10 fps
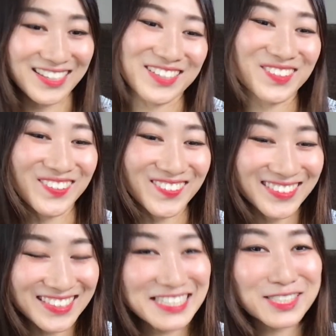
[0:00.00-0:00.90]
I don't know.
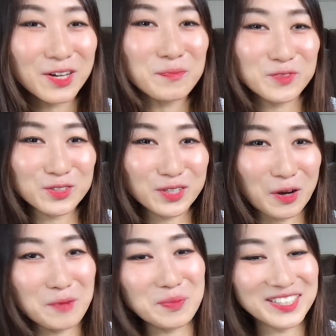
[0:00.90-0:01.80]
It's up to the
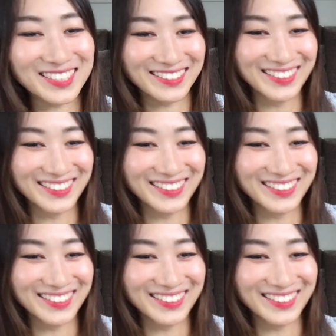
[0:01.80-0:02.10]
company.